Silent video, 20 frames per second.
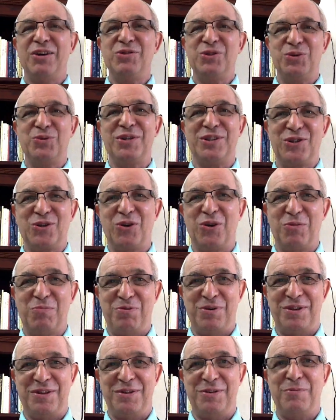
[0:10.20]
do you
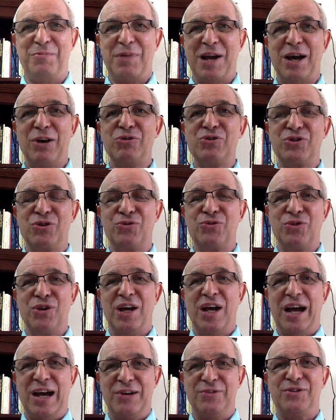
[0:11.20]
interpret them? How
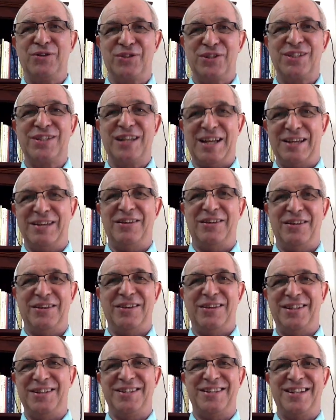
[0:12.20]
do you
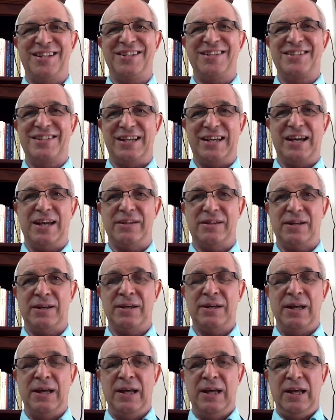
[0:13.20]
set these things together?
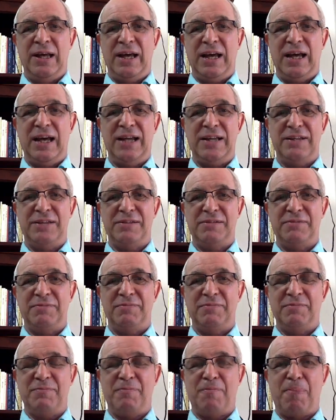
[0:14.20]
And
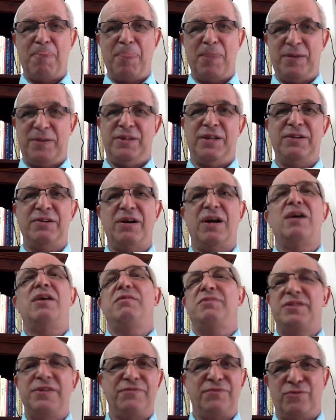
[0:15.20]
there
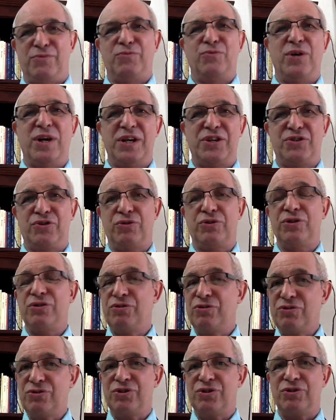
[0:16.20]
are different ways. You can
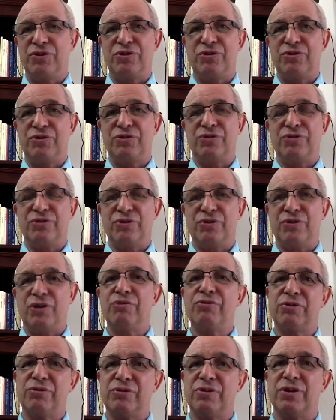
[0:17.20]
use your
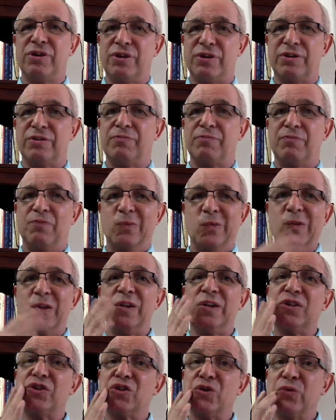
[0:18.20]
own
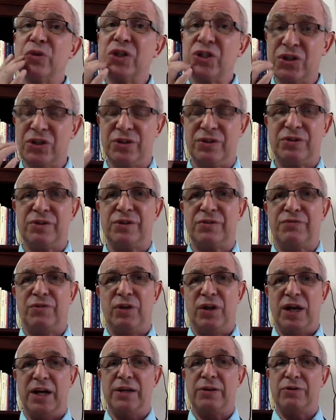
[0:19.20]
intuition, if you
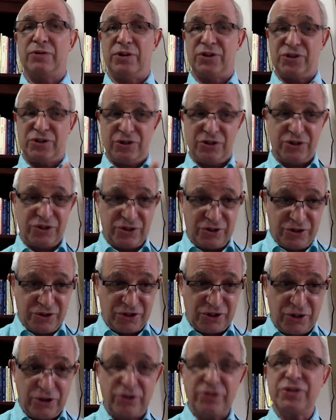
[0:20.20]
like,
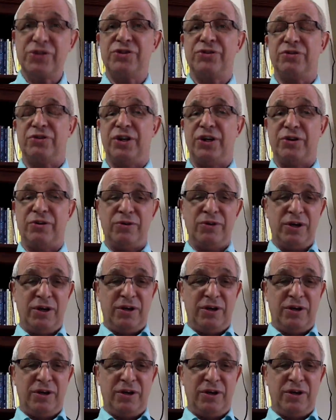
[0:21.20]
as long as you know